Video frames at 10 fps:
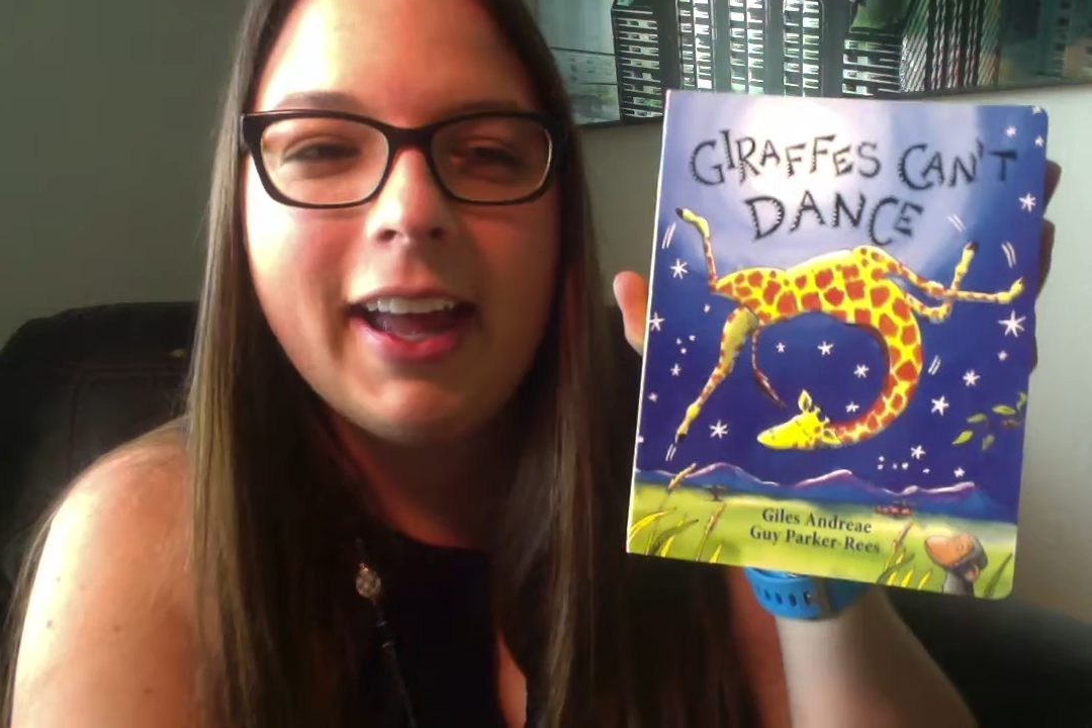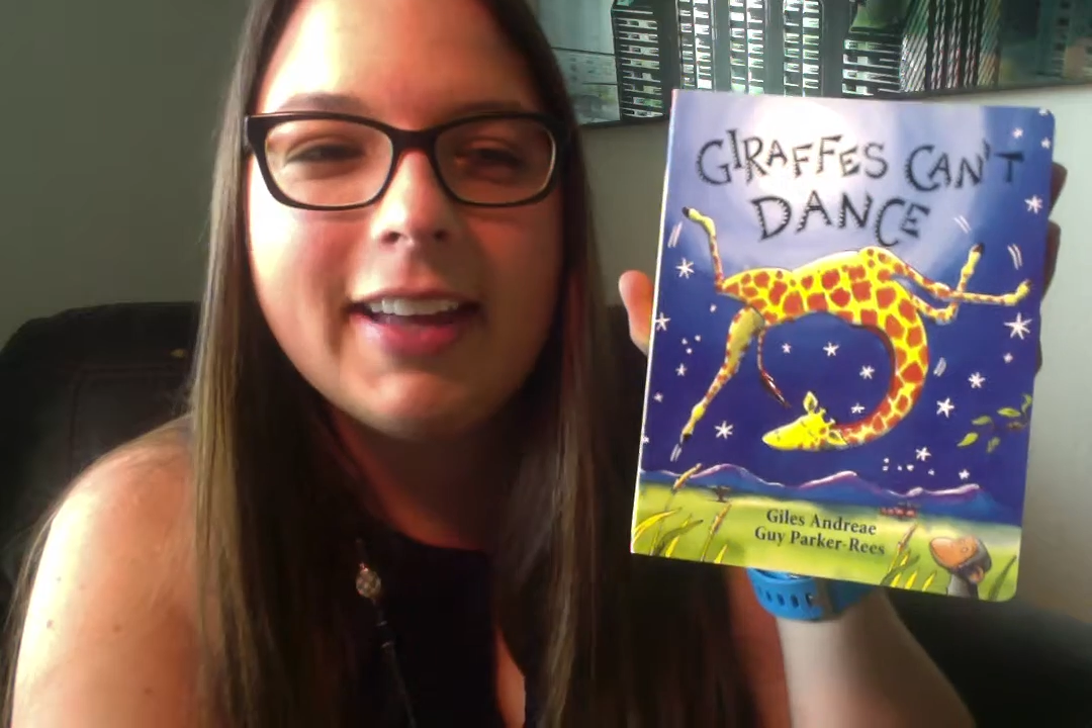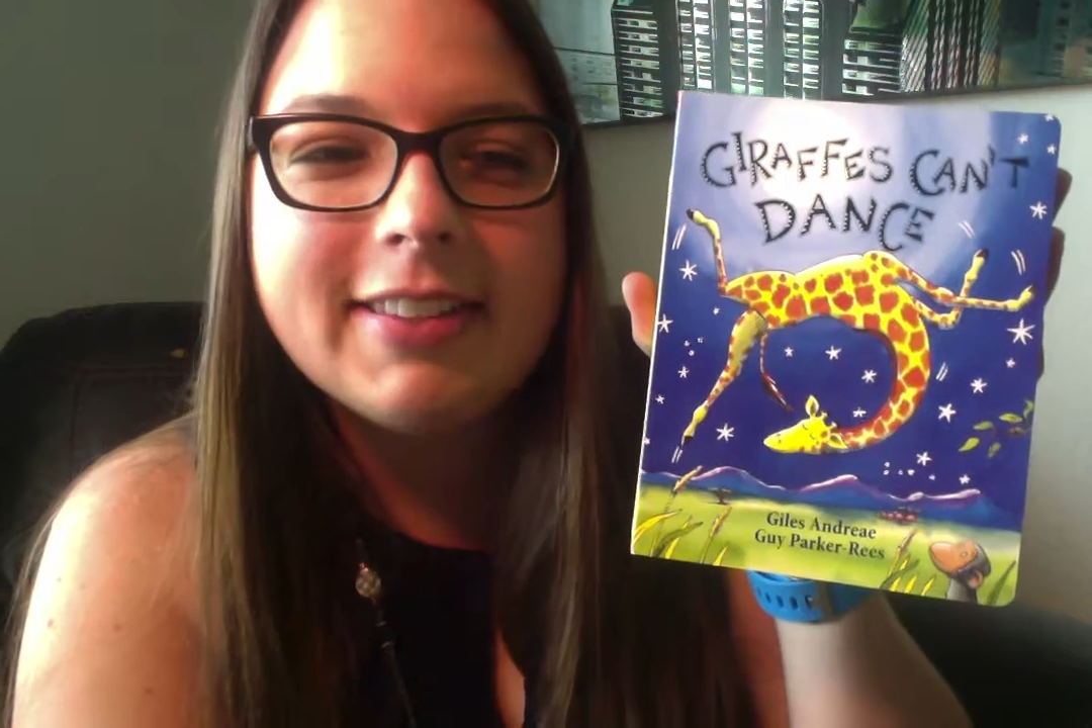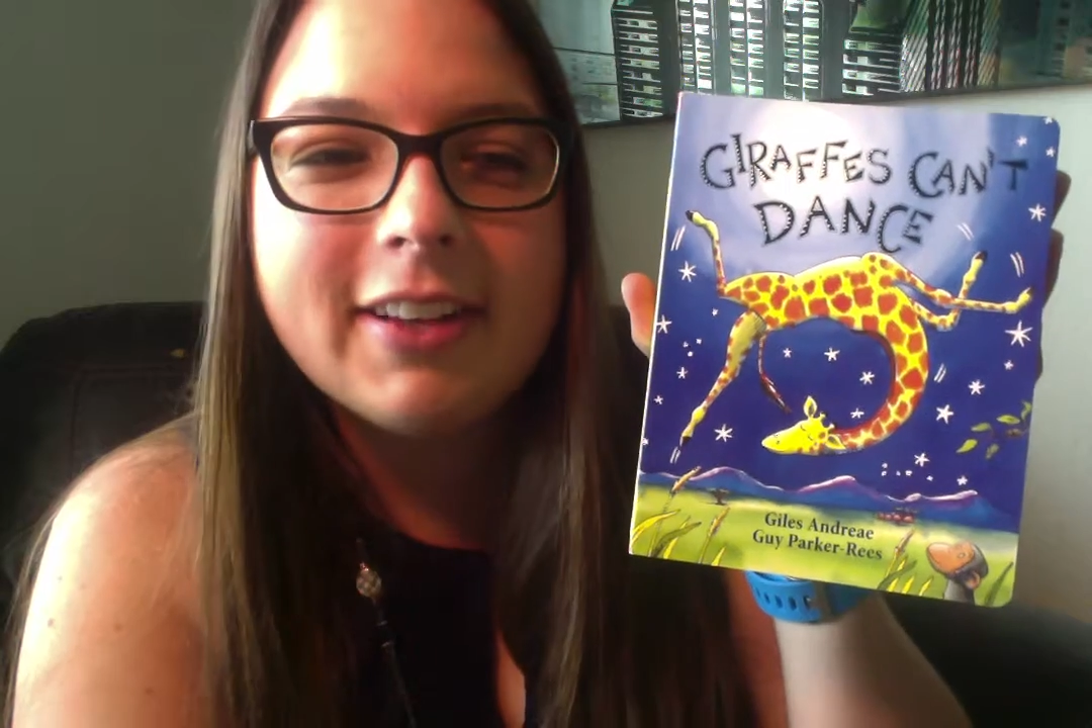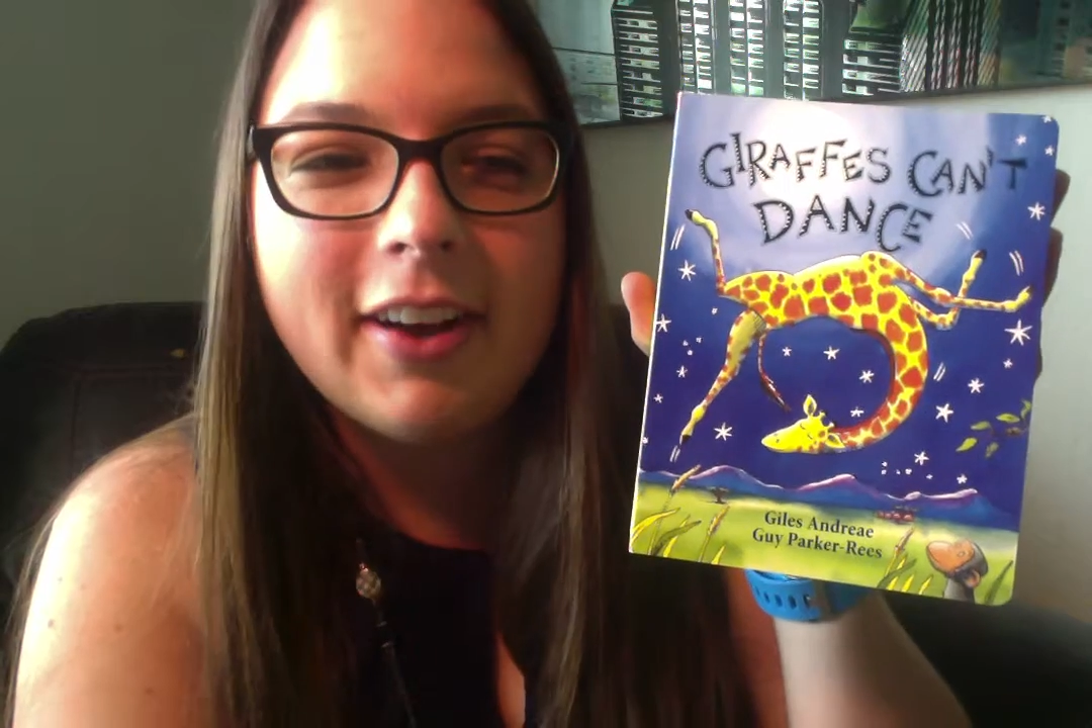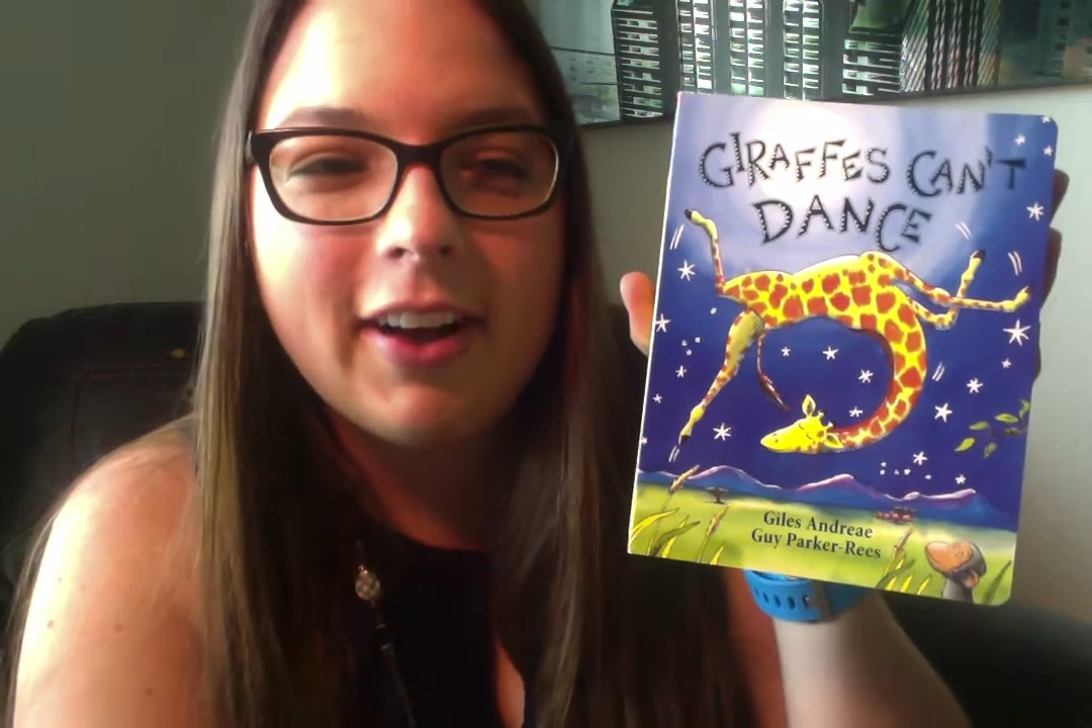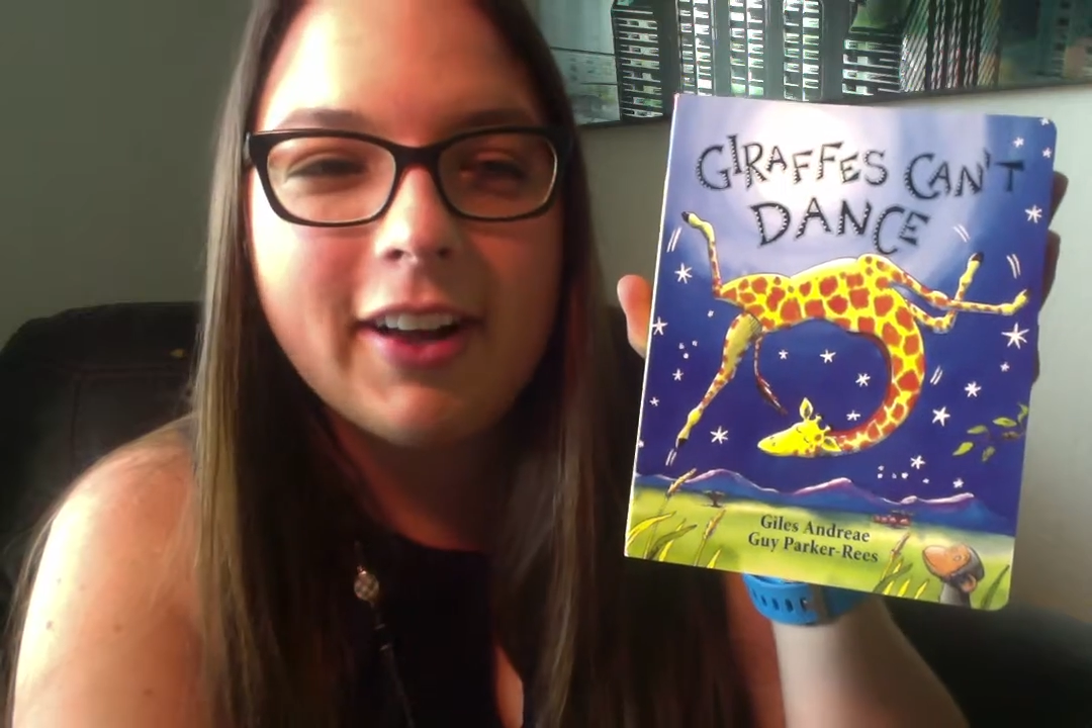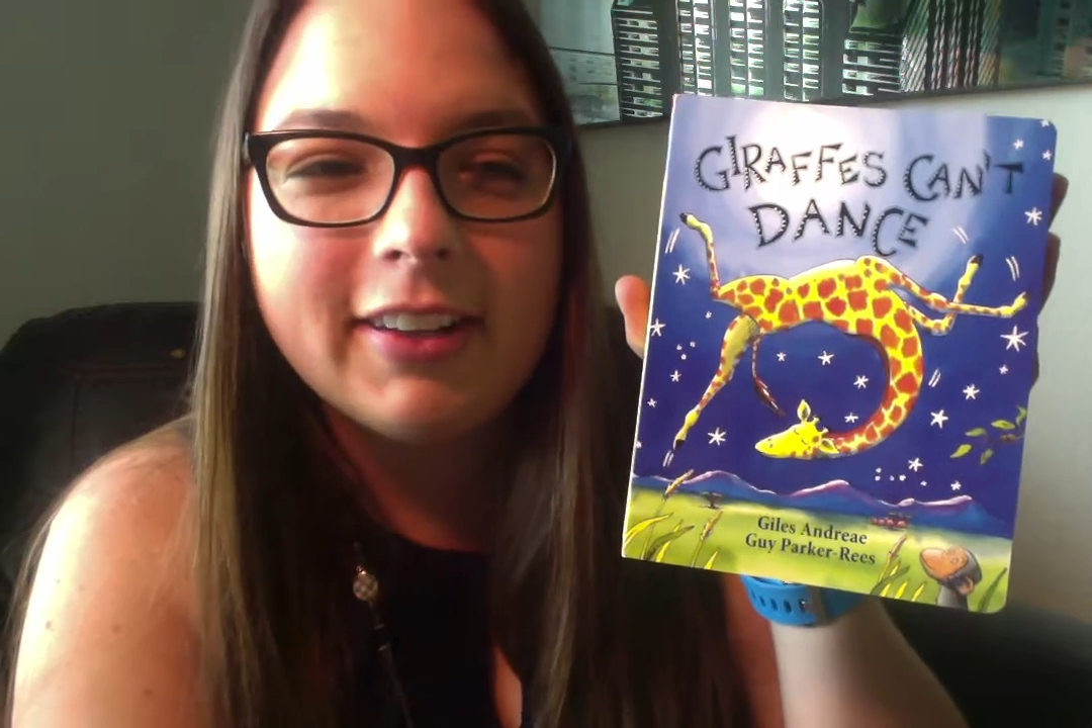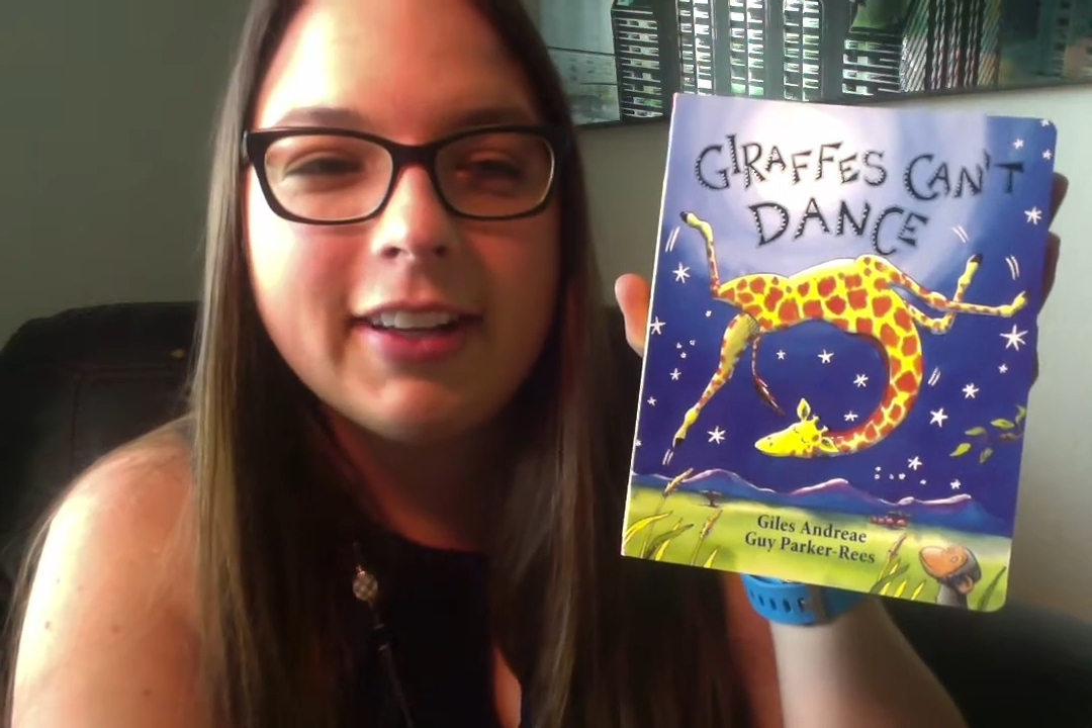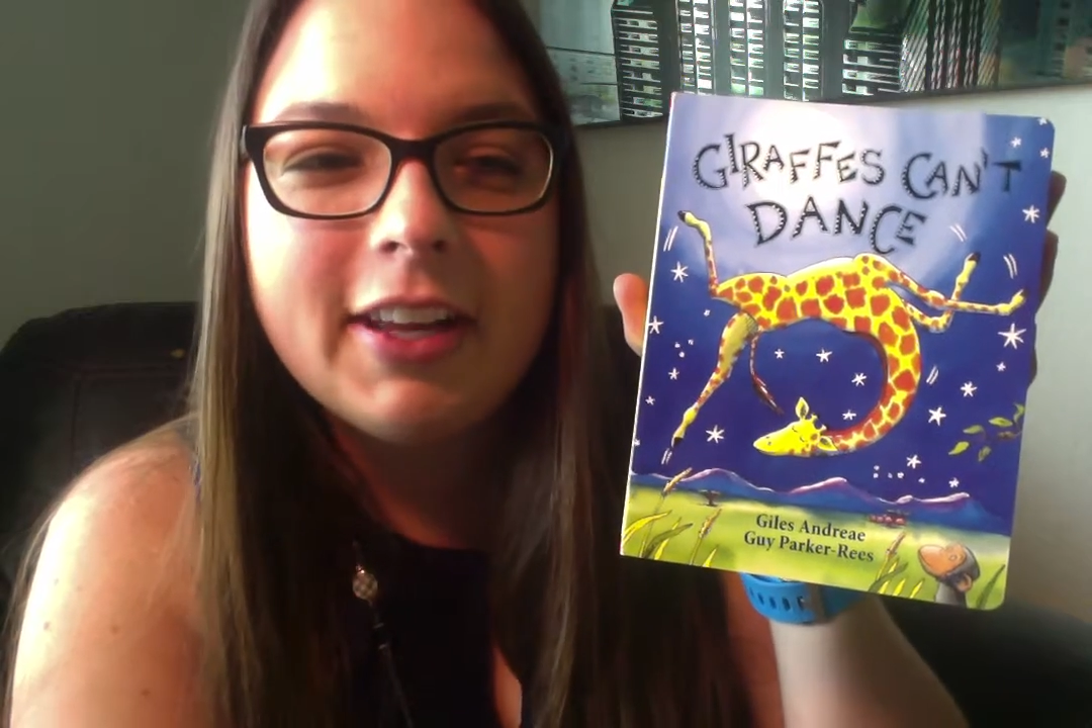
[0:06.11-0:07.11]
It's
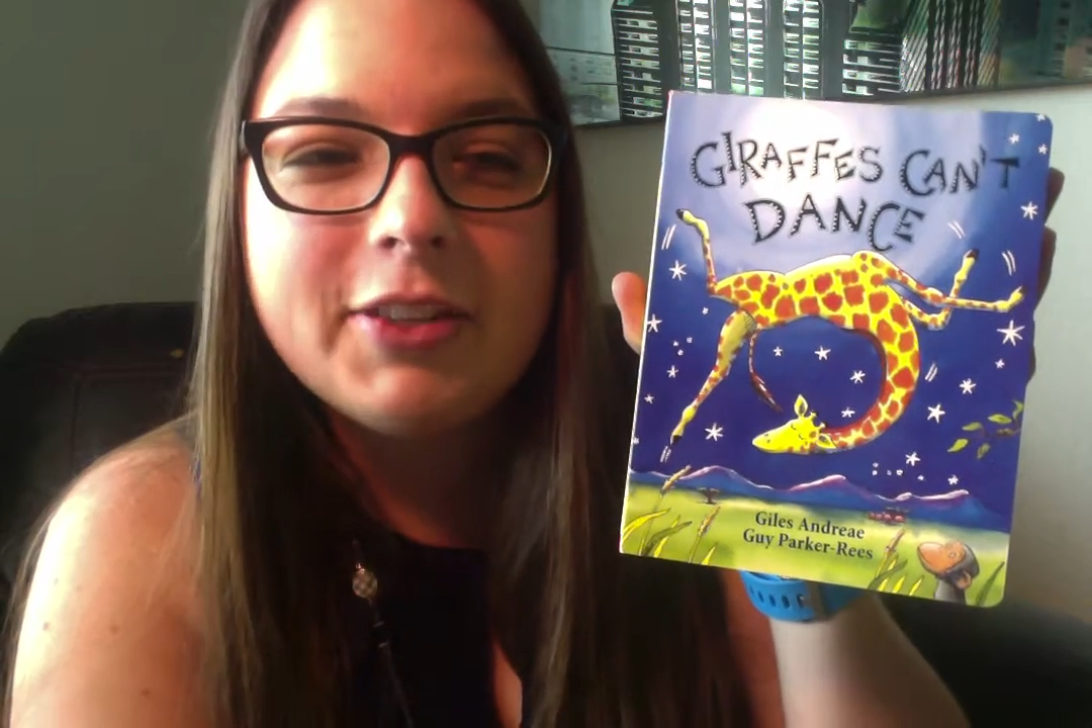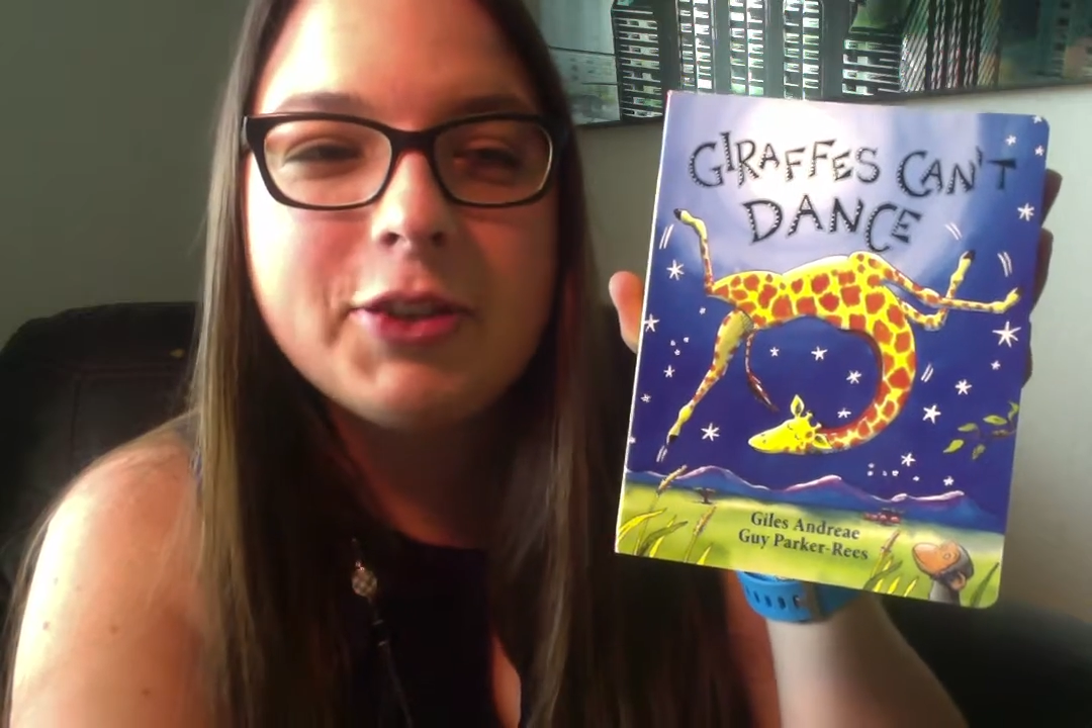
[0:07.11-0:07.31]
called